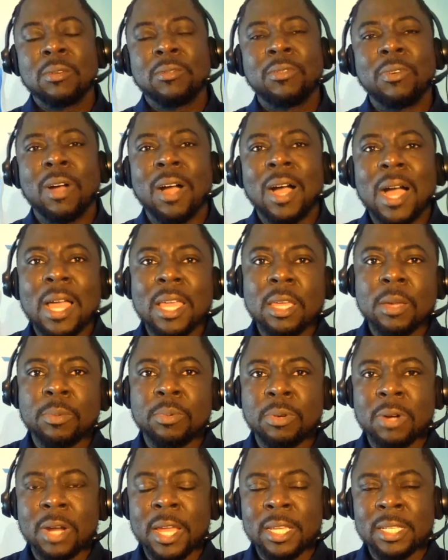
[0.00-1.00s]
for a higher
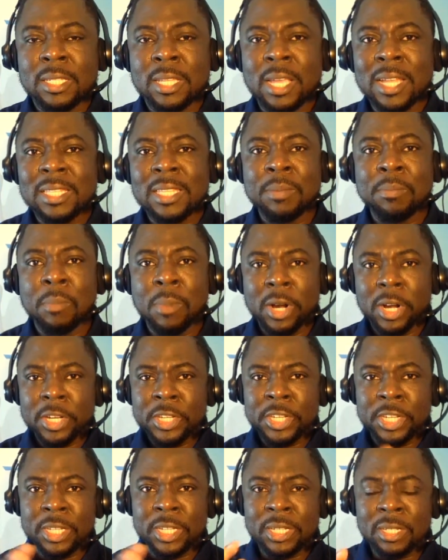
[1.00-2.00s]
price at a
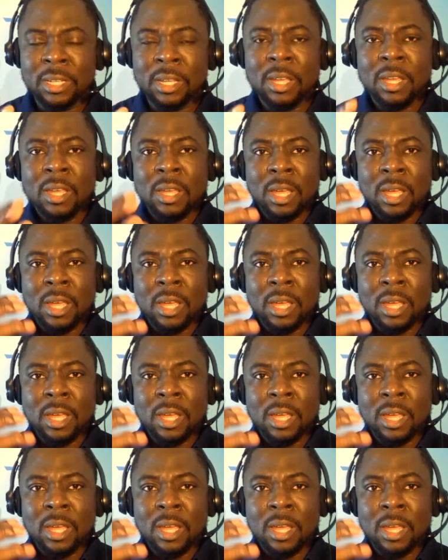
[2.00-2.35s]
margin